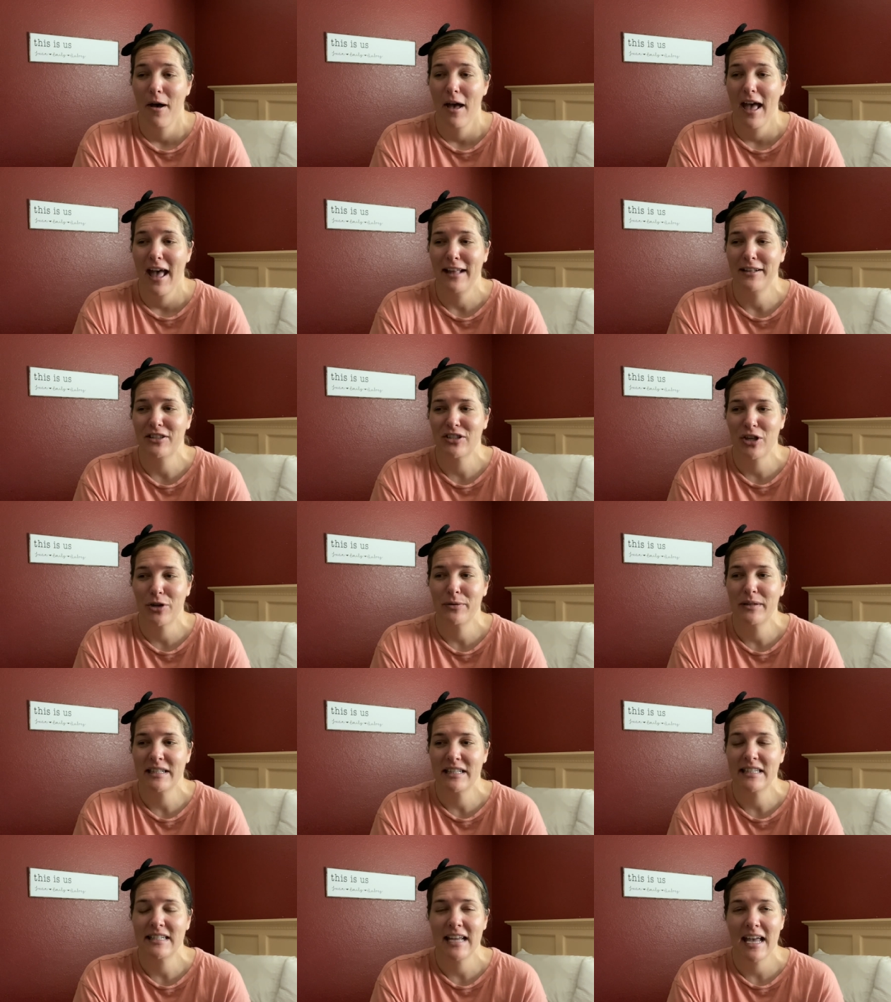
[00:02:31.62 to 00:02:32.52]
And so
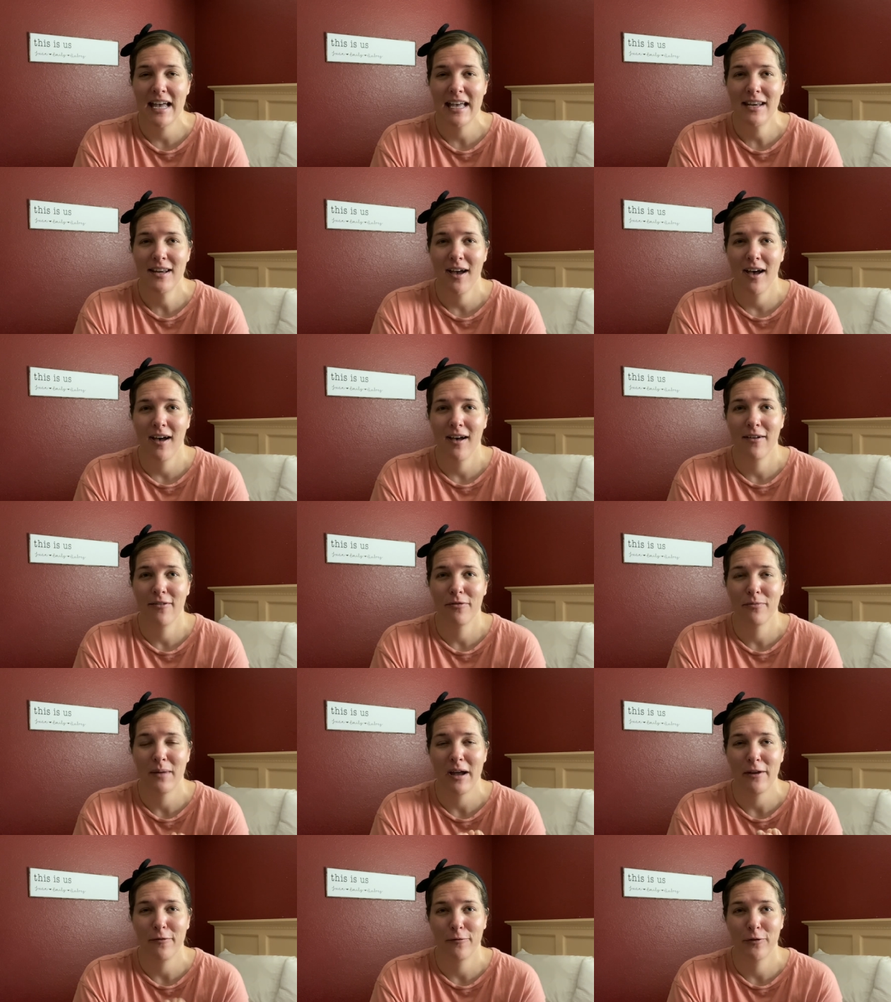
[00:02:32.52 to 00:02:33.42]
instead of
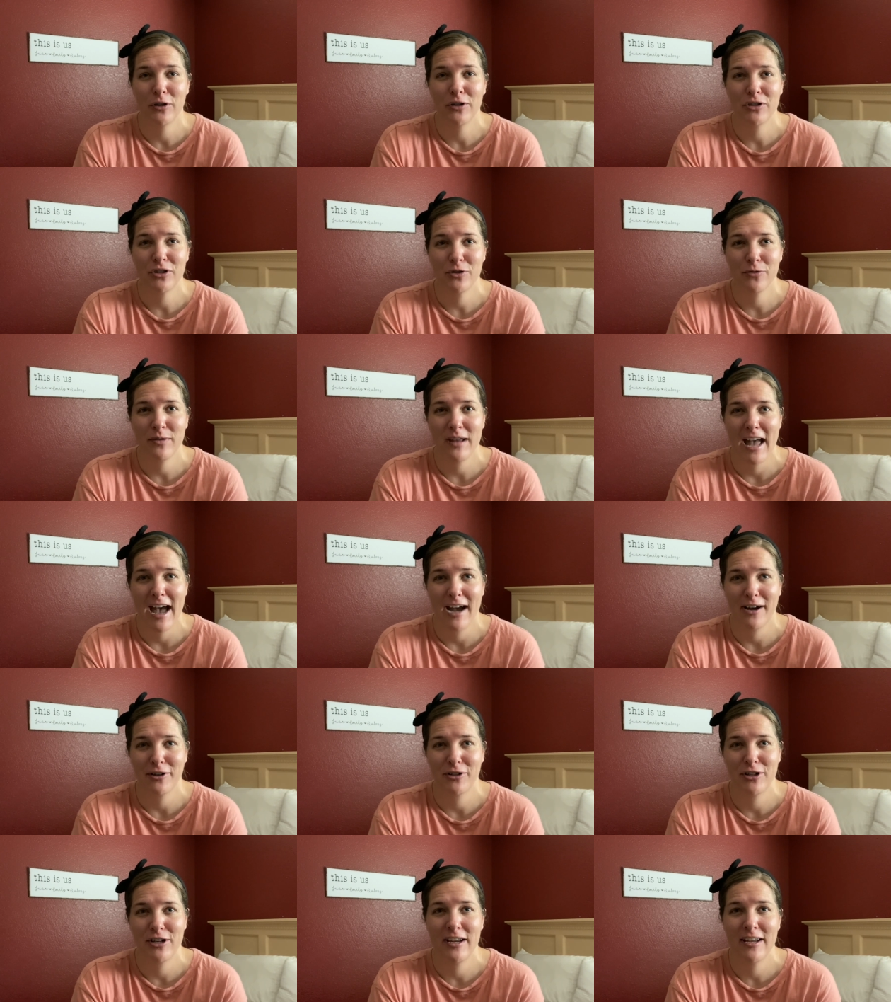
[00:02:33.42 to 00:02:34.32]
my first
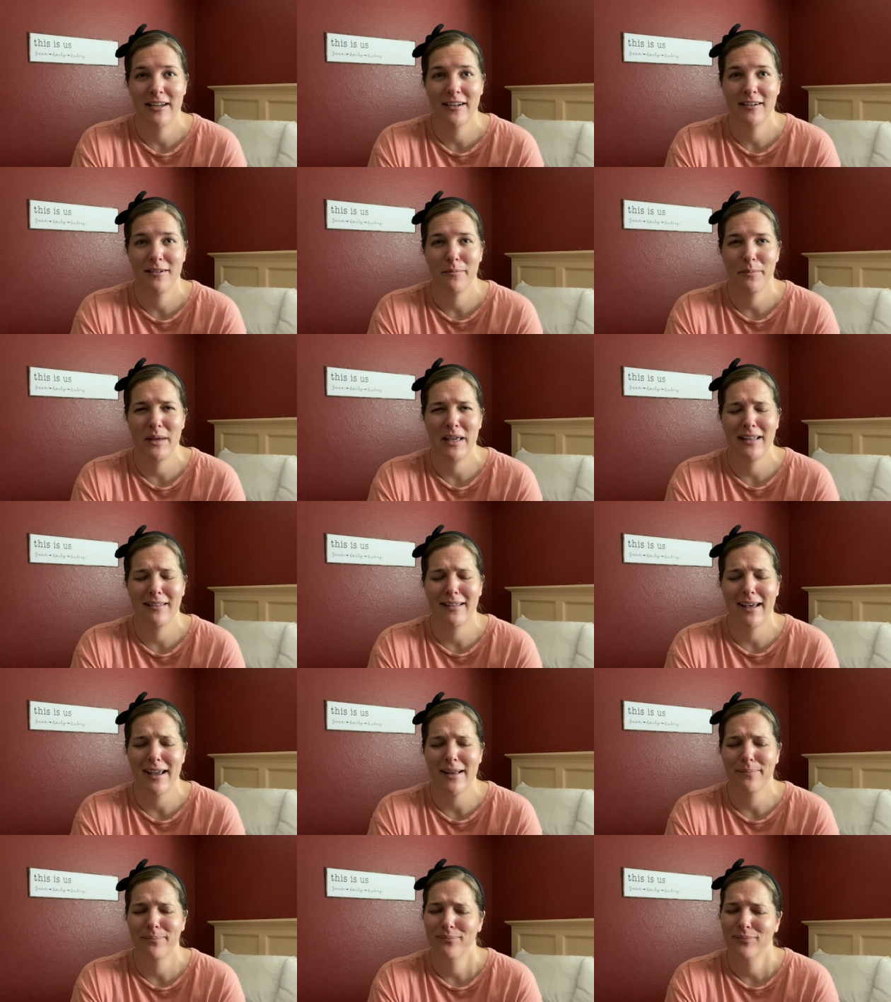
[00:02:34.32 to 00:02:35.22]
reaction being
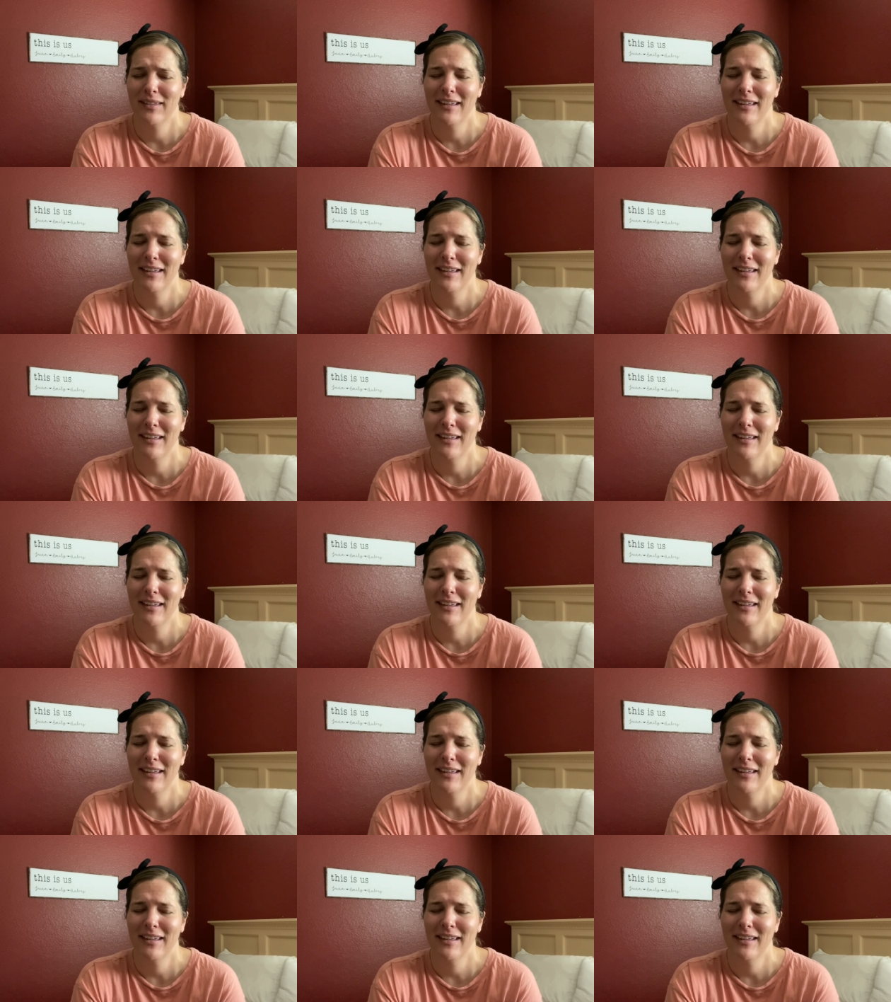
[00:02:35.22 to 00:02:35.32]
like,